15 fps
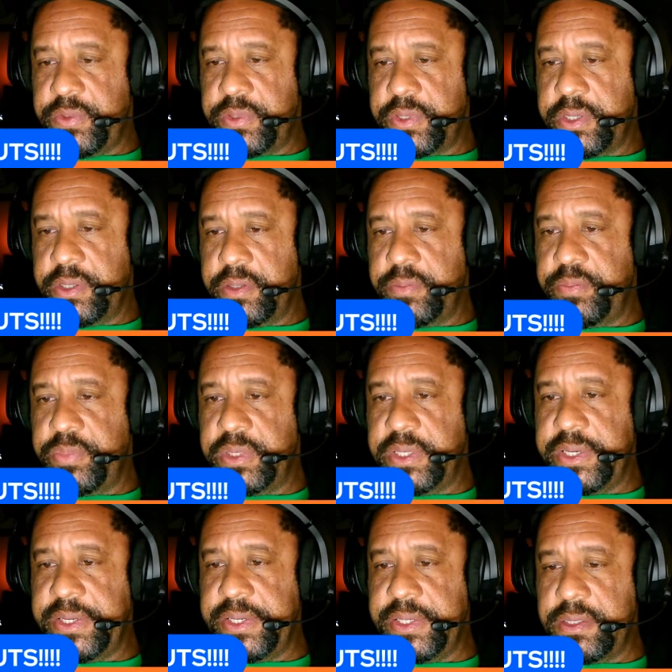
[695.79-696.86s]
Mr. Killer
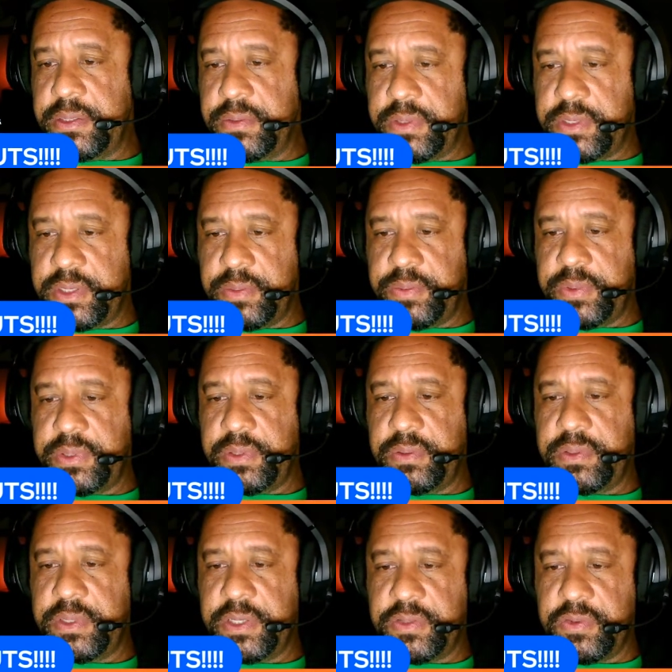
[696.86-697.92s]
Planes, what's up with
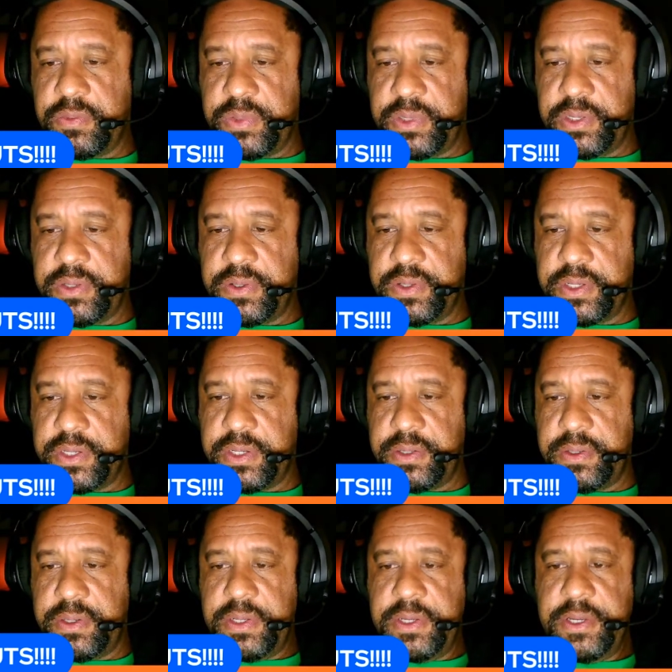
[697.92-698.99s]
you? Thanks for being here again.